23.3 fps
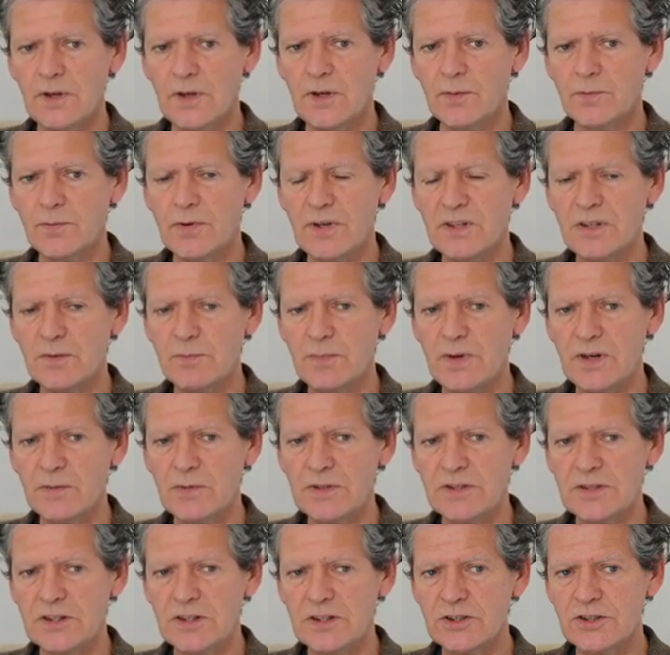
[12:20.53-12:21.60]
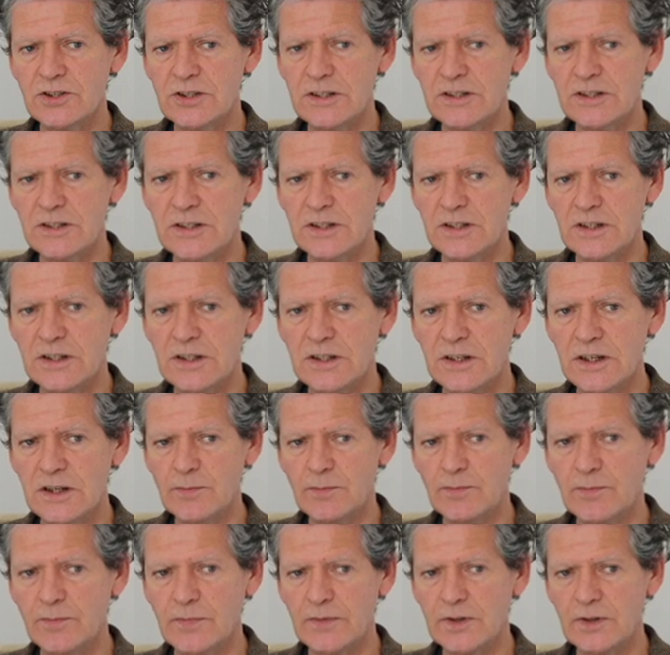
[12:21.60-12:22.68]
and Prajnaparamita, she's the
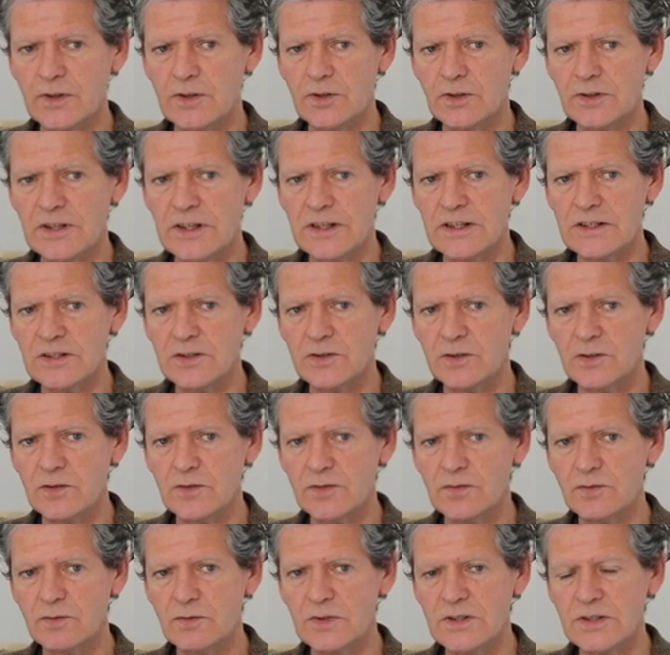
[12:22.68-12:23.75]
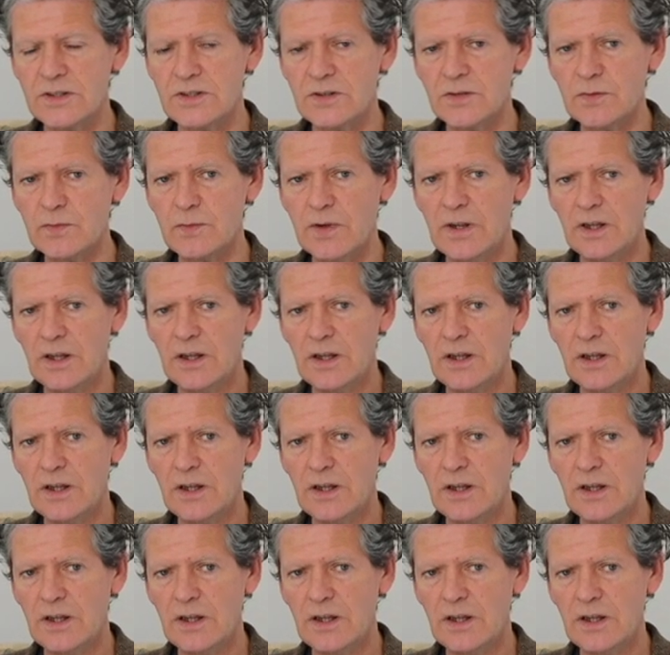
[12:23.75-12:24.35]
goddess of wisdom.